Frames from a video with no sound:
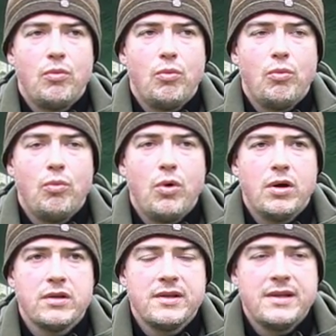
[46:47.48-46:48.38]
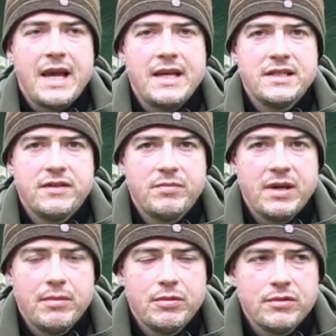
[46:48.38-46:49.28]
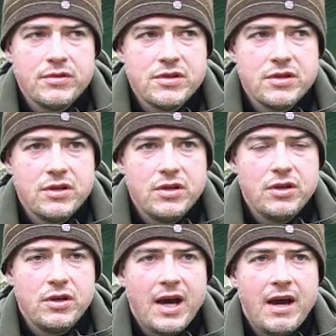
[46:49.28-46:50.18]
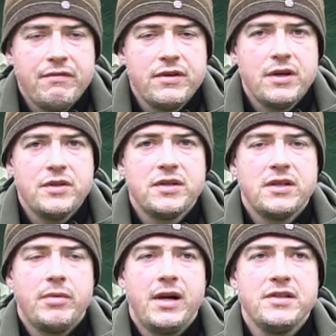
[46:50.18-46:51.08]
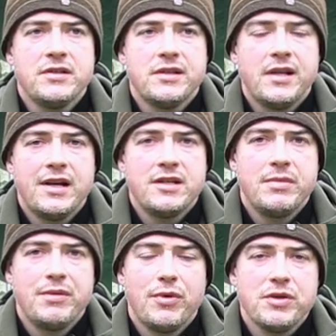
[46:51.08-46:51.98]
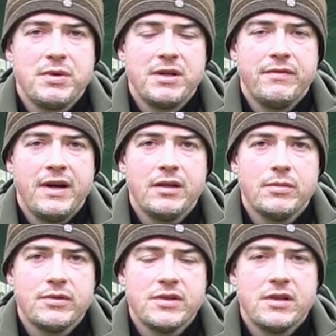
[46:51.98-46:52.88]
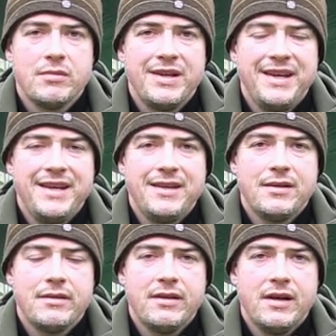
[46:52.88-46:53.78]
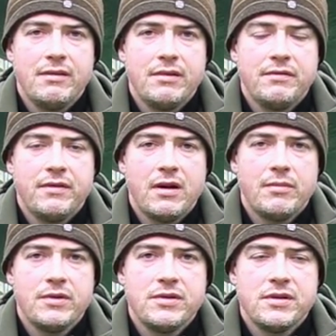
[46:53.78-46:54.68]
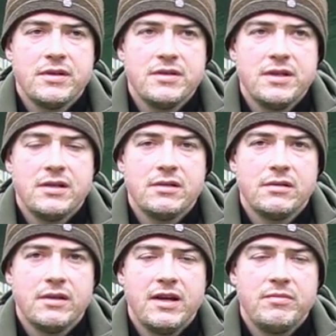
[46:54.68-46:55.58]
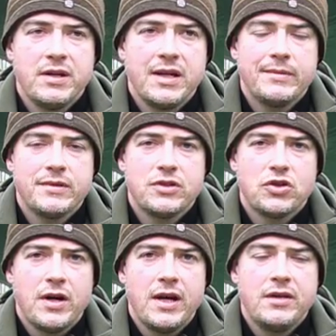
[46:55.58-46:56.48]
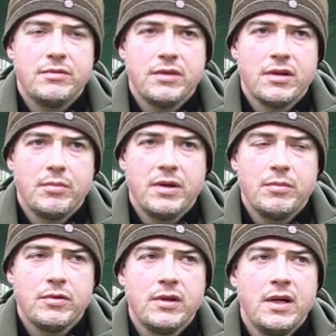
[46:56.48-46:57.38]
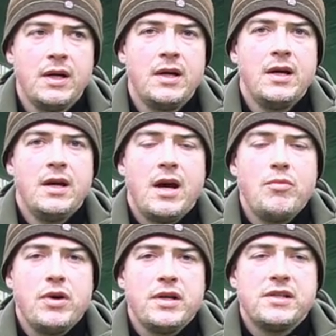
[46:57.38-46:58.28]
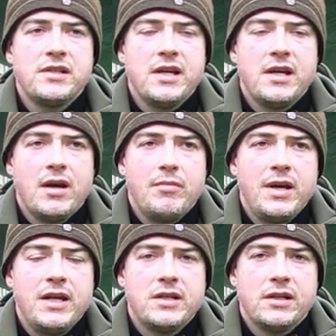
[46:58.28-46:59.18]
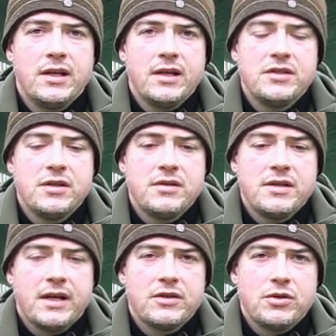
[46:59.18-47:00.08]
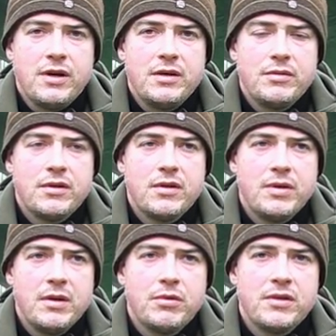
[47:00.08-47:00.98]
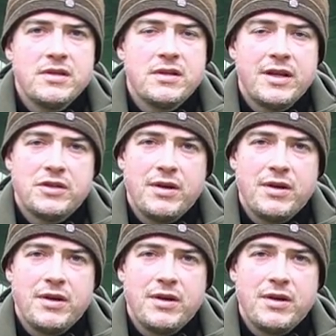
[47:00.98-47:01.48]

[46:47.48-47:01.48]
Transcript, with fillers: what native peoples have used in the past has largely been what's been available to them in their environment until they've been able to trade with other people. And what you see immediately as soon as they can trade with other people is that they